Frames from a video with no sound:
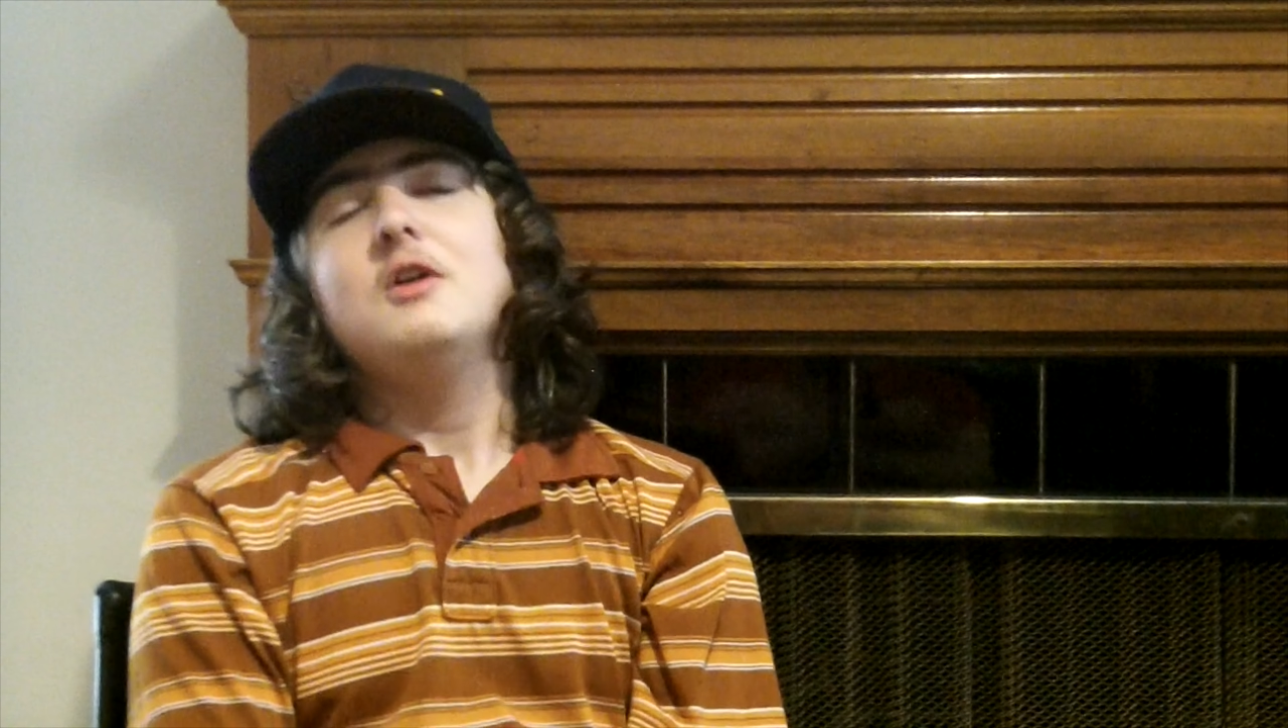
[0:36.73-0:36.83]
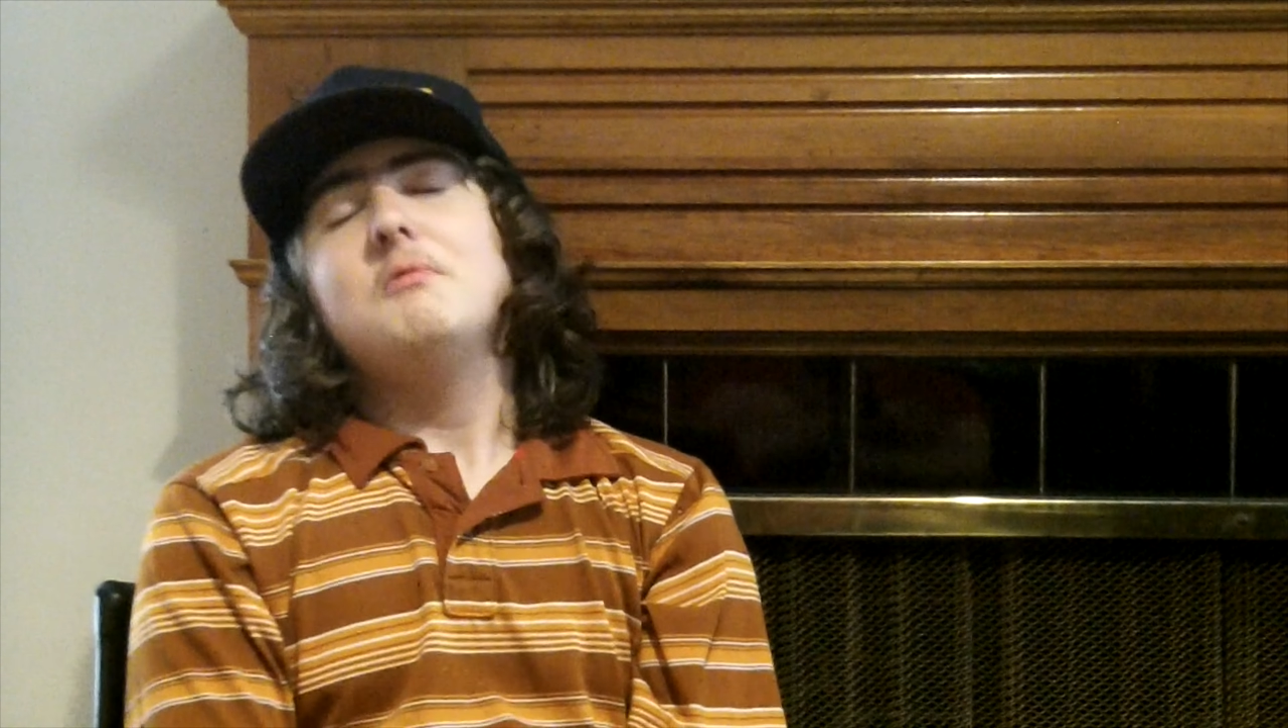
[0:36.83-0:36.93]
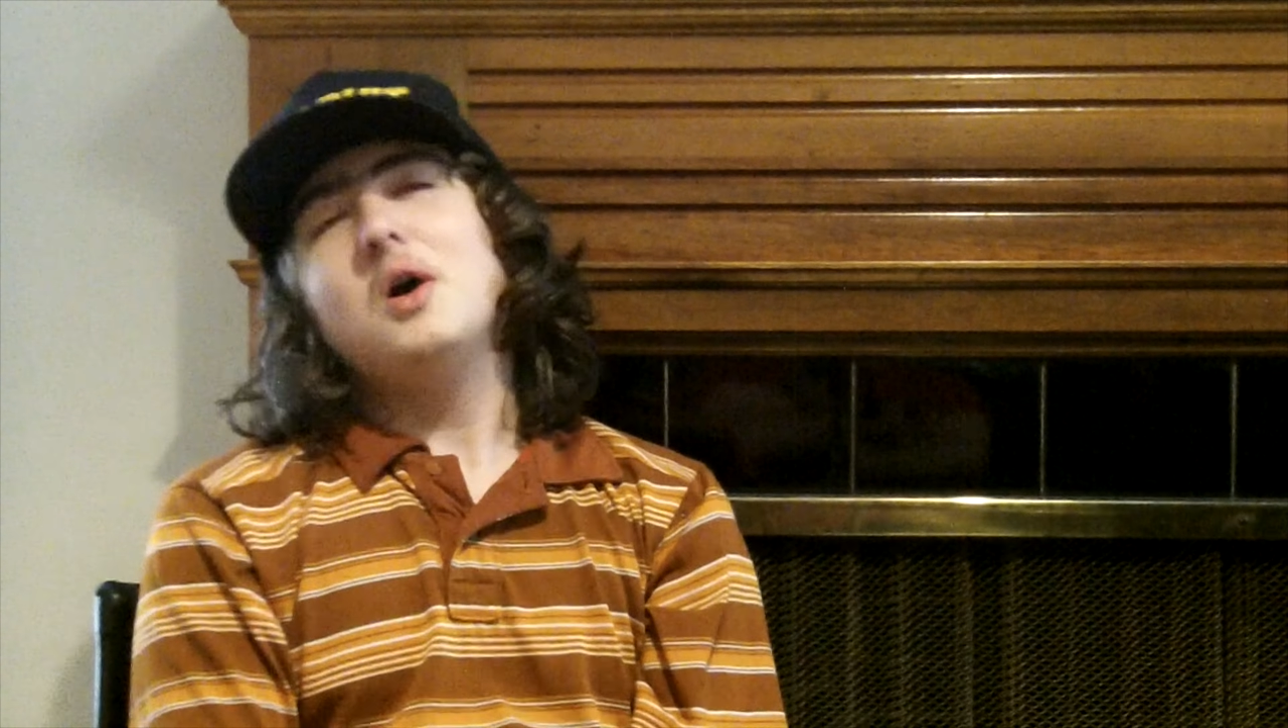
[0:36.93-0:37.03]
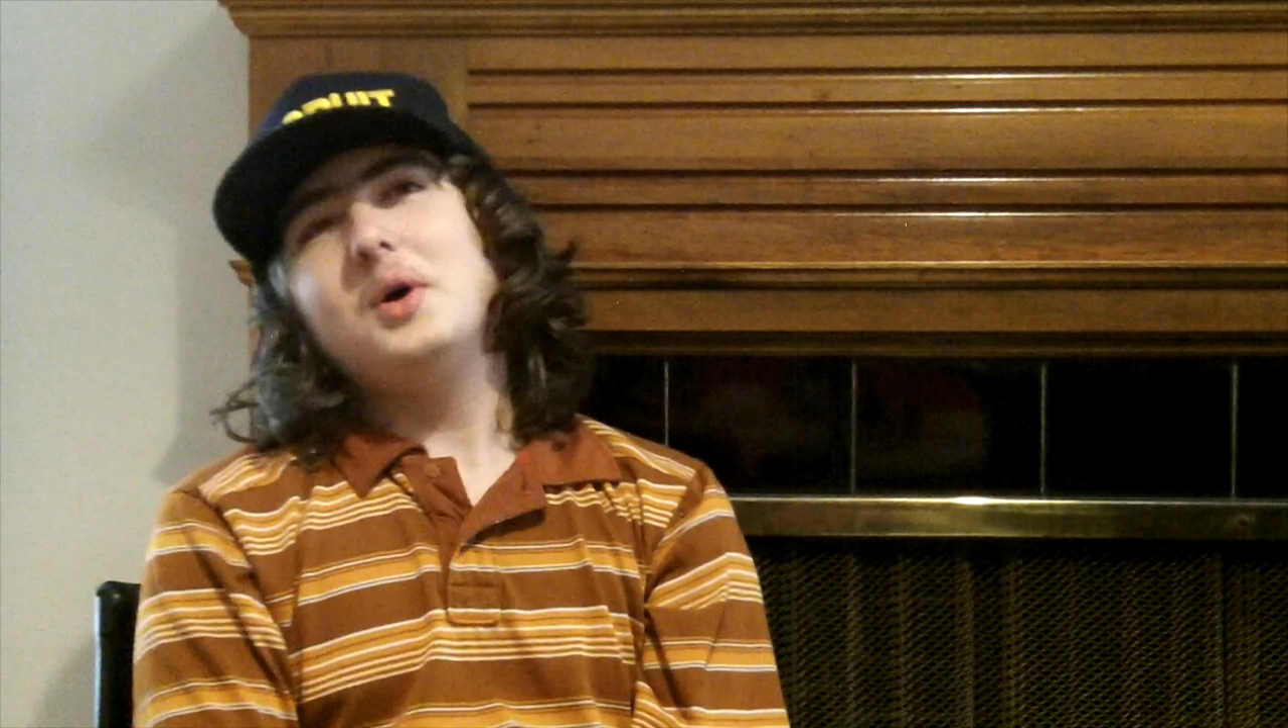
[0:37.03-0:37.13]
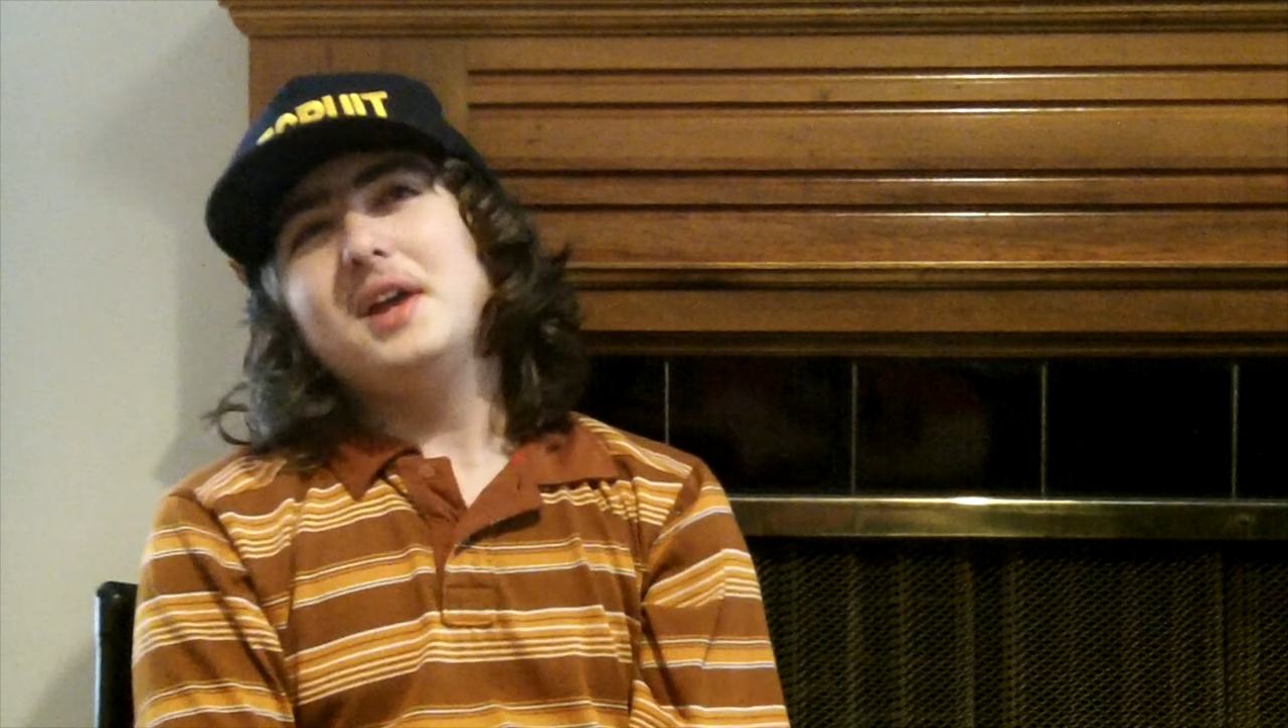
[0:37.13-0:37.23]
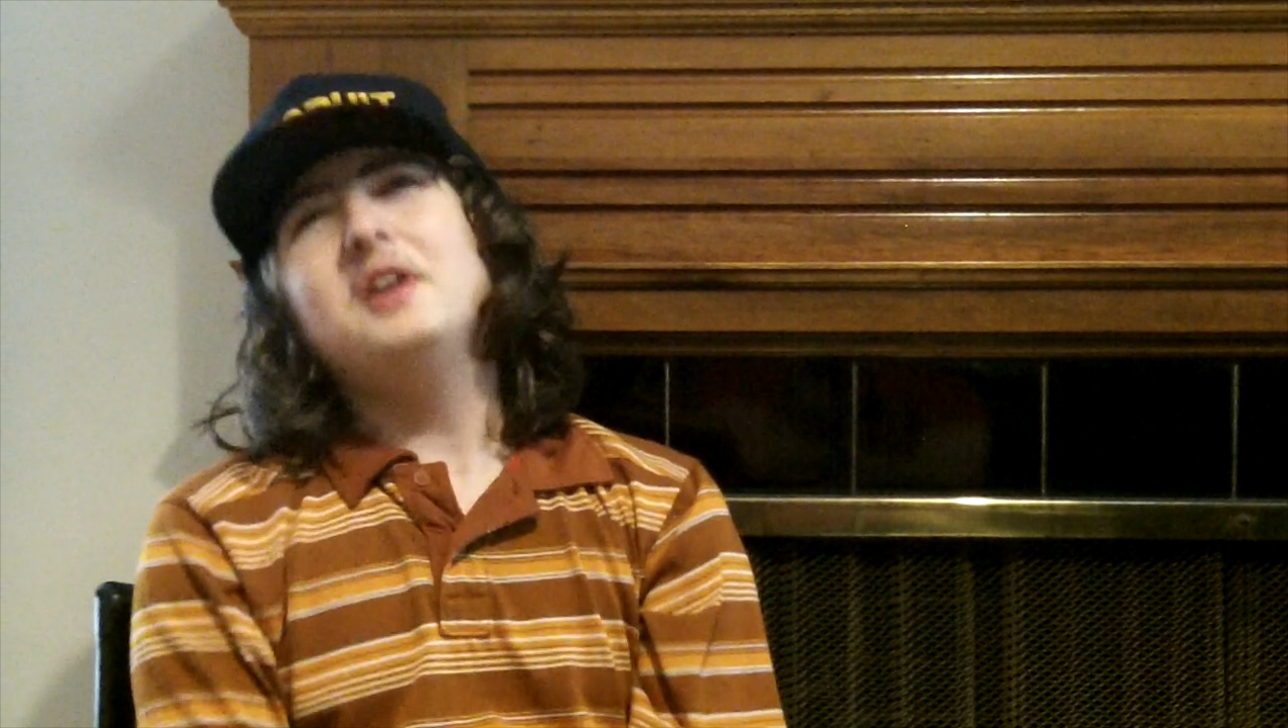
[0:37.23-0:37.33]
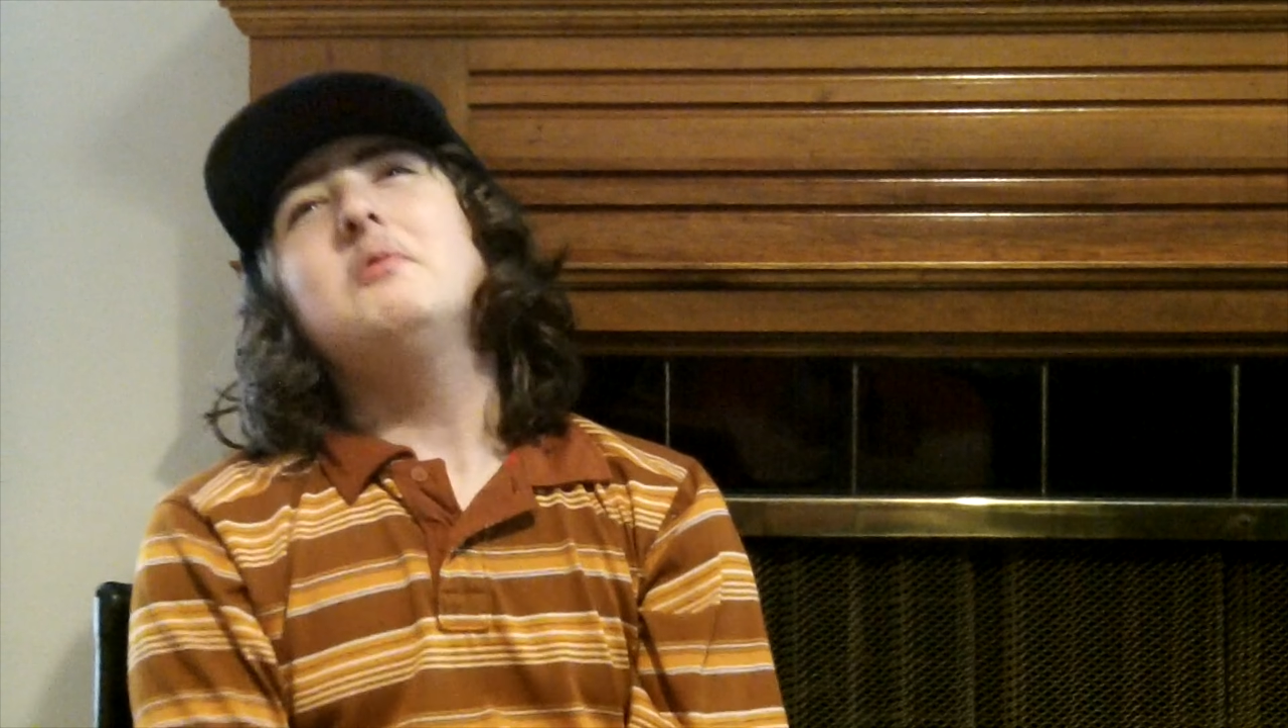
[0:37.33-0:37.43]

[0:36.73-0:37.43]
Well, in